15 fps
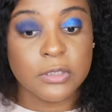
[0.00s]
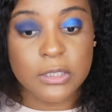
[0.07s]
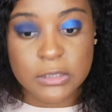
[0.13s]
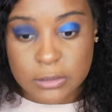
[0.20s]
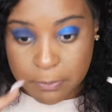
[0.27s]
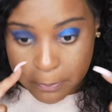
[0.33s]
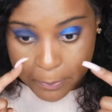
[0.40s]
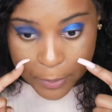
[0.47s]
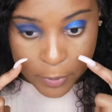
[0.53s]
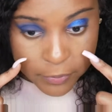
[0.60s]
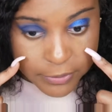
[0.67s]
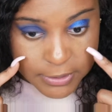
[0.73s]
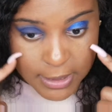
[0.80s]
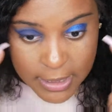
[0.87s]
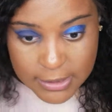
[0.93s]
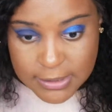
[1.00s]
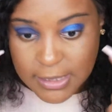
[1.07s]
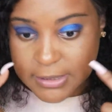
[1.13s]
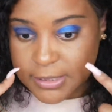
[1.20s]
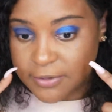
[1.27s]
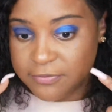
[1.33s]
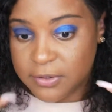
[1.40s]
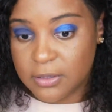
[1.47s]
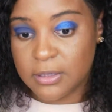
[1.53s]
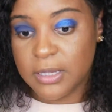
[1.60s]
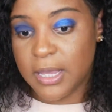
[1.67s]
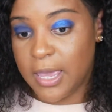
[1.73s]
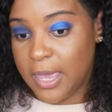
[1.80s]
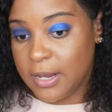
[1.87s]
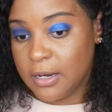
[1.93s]
because both sides I definitely
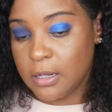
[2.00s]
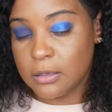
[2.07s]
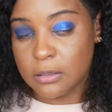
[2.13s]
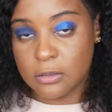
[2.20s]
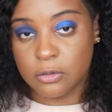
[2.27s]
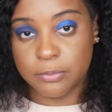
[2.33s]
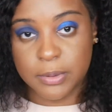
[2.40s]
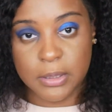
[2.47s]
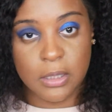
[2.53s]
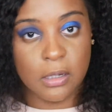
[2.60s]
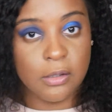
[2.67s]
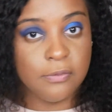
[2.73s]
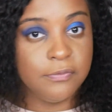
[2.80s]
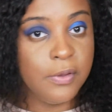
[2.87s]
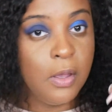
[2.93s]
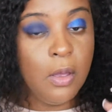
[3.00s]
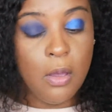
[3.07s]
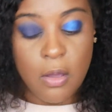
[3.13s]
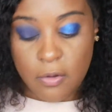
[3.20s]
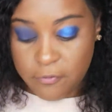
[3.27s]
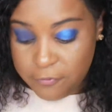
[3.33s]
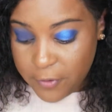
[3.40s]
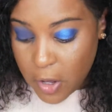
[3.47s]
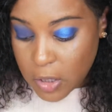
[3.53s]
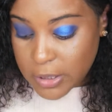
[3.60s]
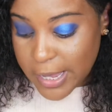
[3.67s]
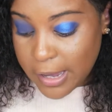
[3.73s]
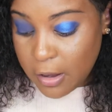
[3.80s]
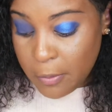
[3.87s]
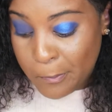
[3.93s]
had a little bit of
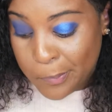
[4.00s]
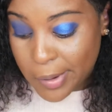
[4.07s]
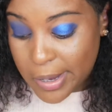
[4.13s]
fallout.